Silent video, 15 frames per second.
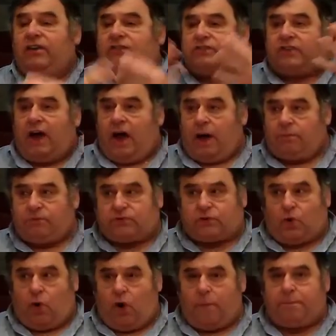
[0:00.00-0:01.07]
Psalms
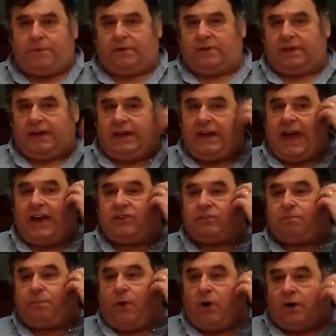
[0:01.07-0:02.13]
corporately
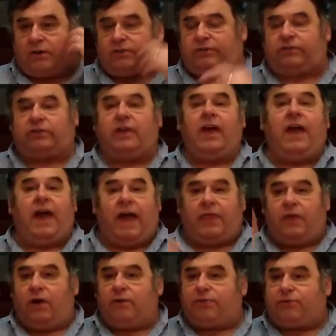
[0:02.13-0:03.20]
as books,
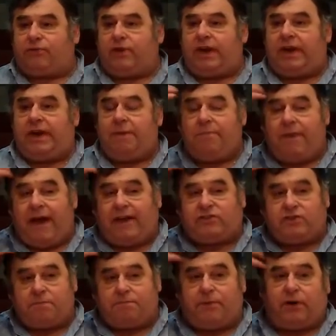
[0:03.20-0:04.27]
and there are three
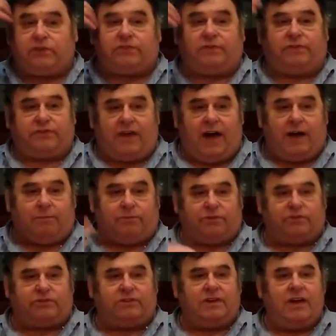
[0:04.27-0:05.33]
major books of
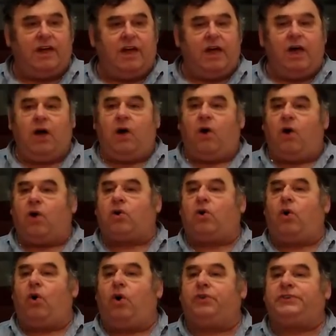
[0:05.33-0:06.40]
Psalms, are
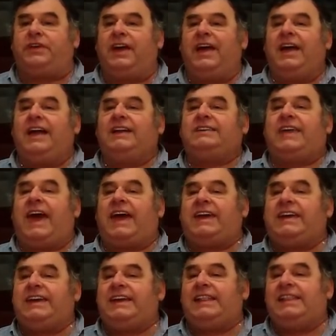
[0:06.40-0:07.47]
called
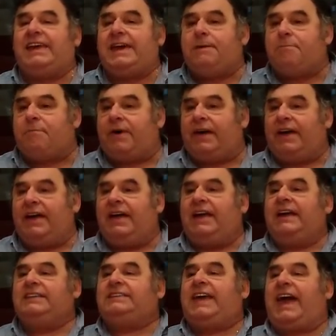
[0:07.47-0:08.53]
Tehillim,
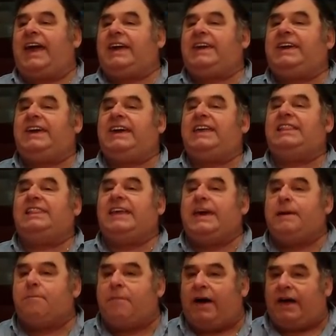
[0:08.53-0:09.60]

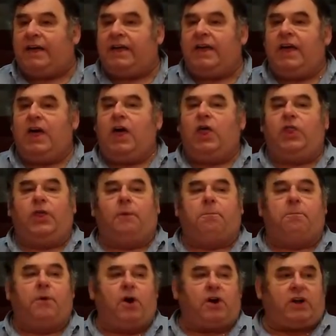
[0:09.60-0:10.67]
Tehillim, the
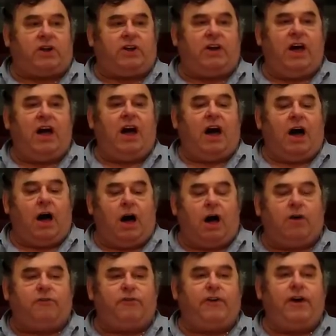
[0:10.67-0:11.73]
book
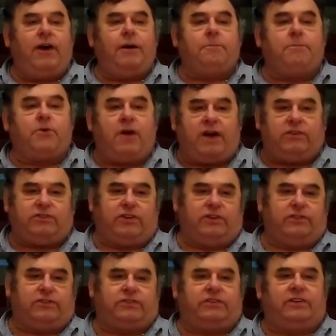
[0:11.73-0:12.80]
of
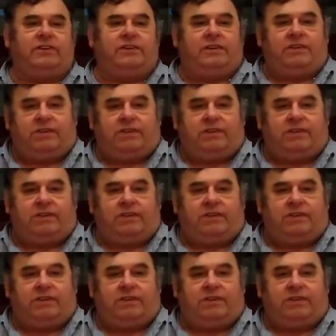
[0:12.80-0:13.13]
praises.